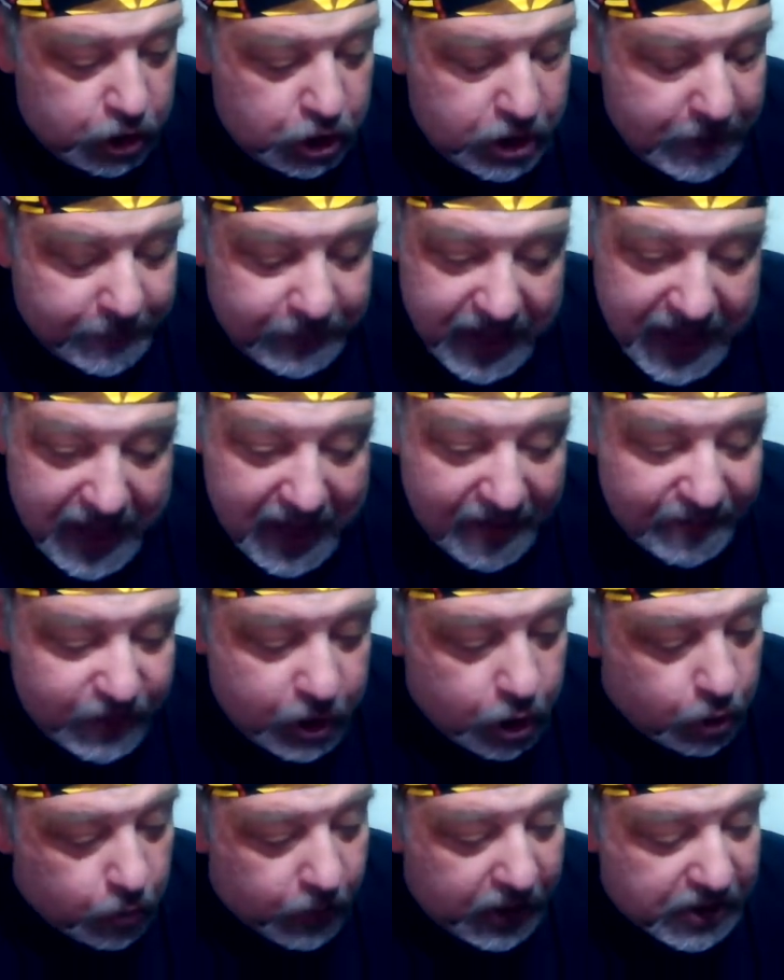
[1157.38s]
chip to
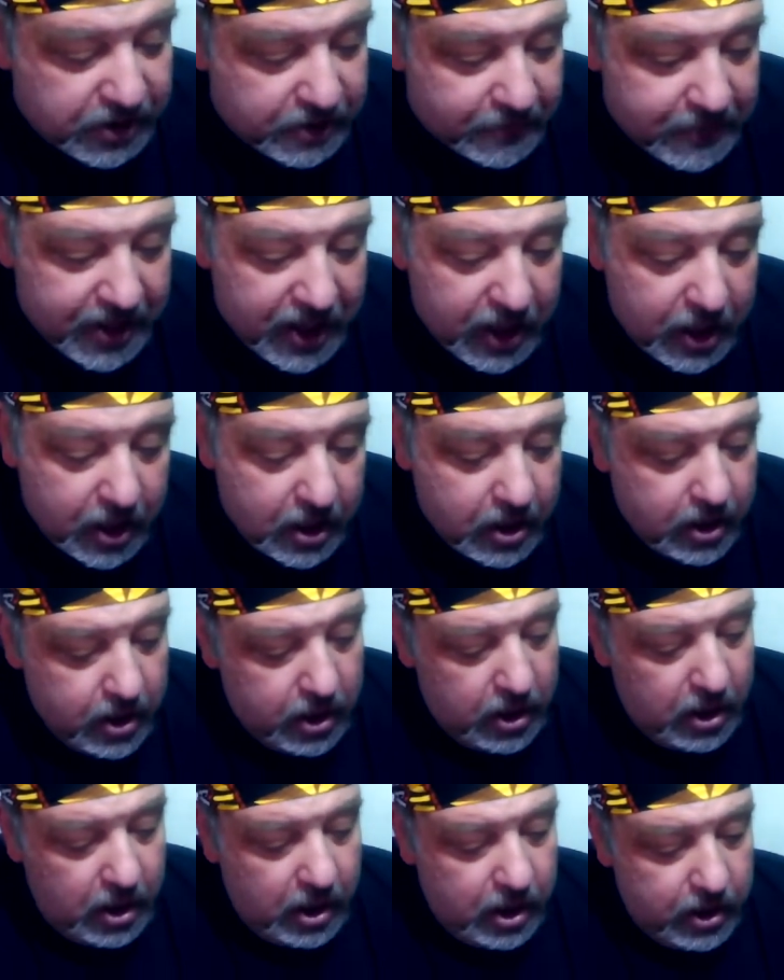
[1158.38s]
have to your resume.
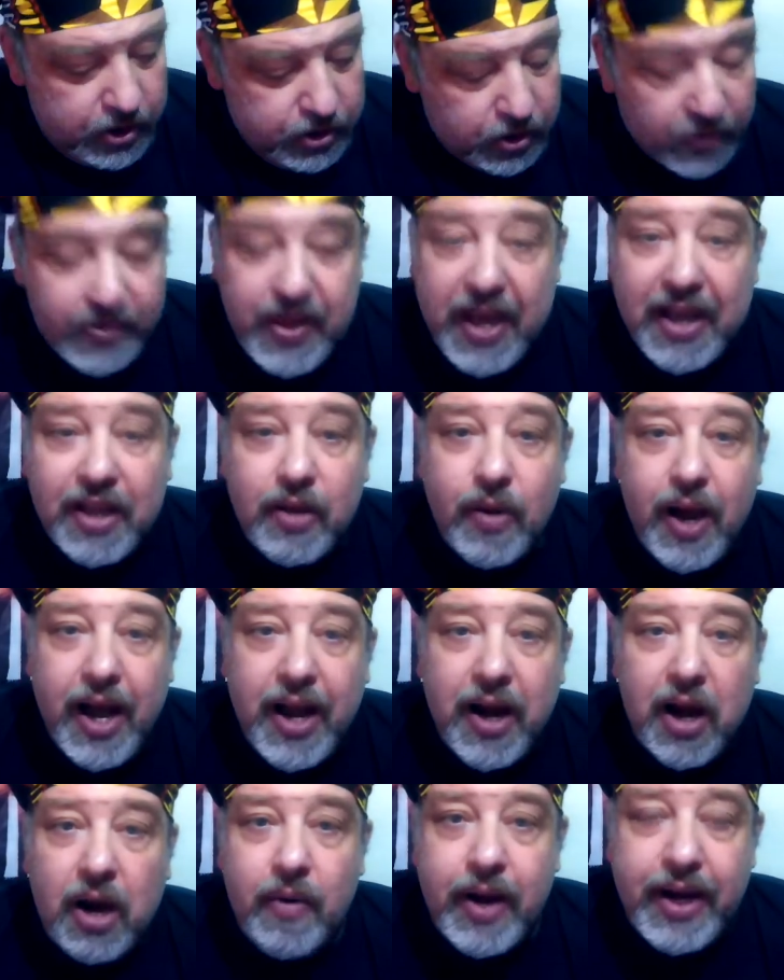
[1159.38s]
So thank you,
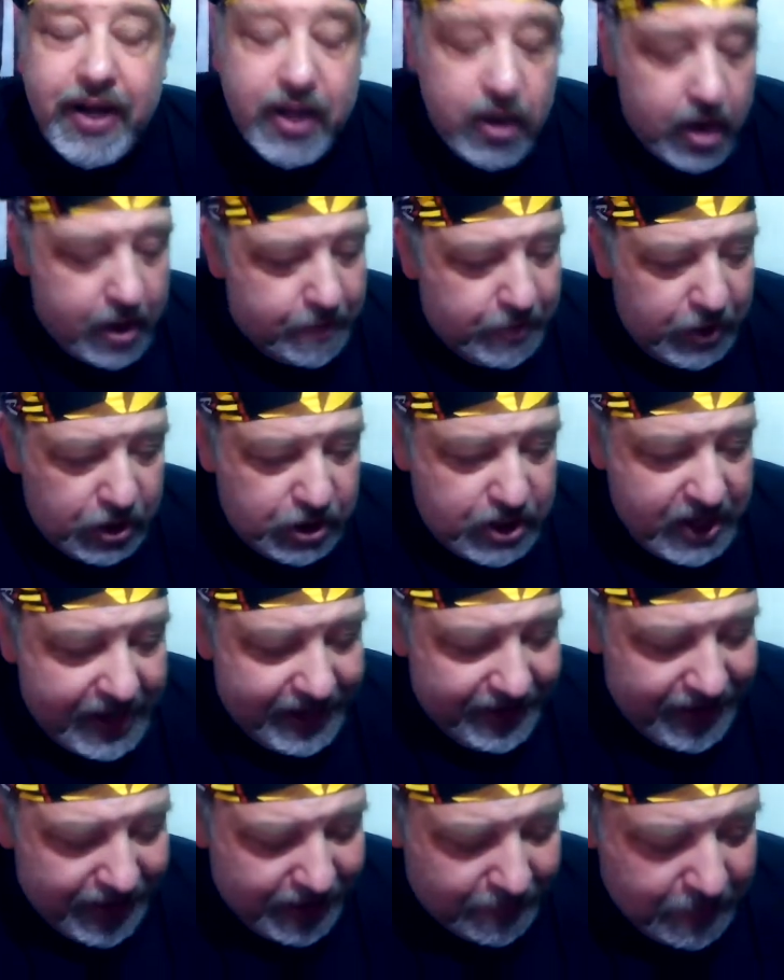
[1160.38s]
iHeartRadio. I
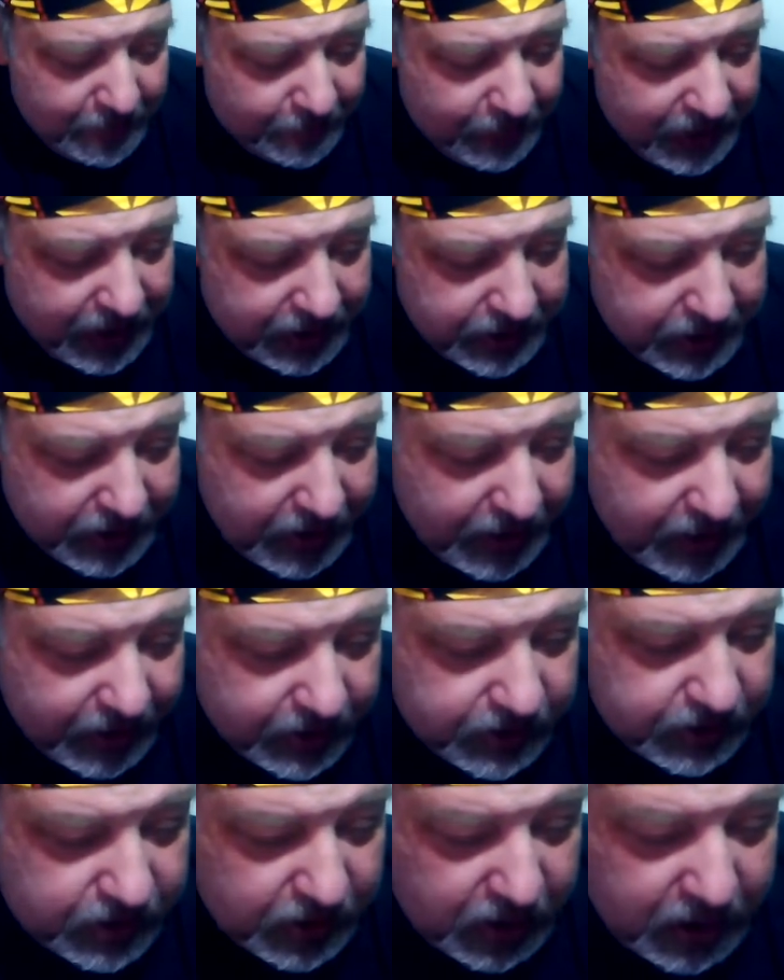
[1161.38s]
appreciate you liking my
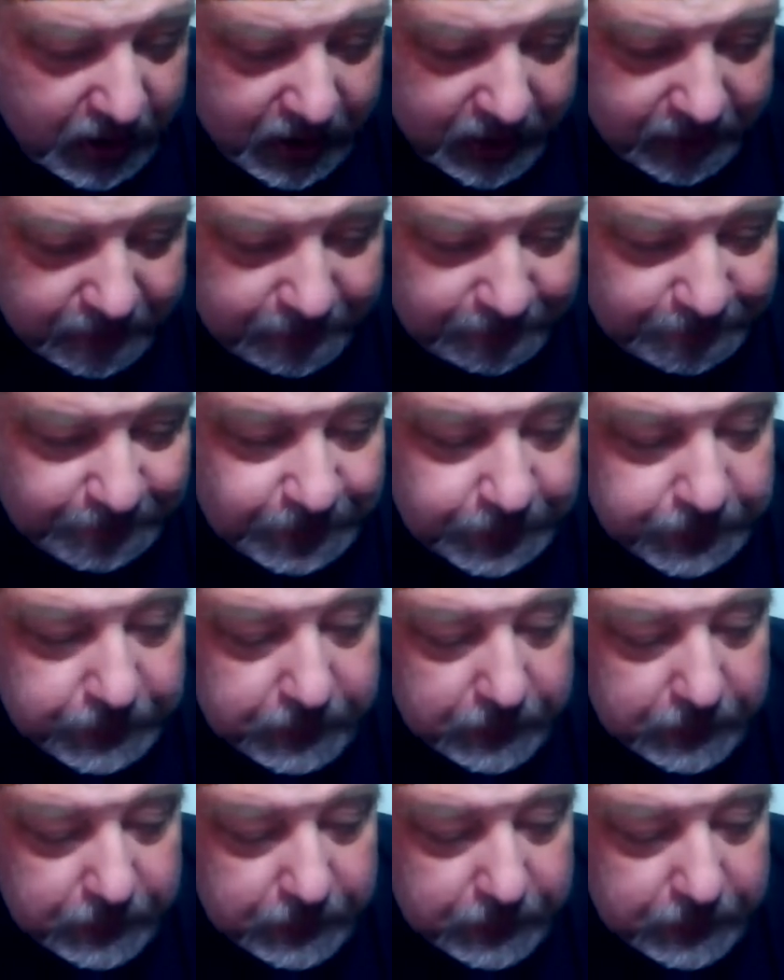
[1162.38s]
podcast.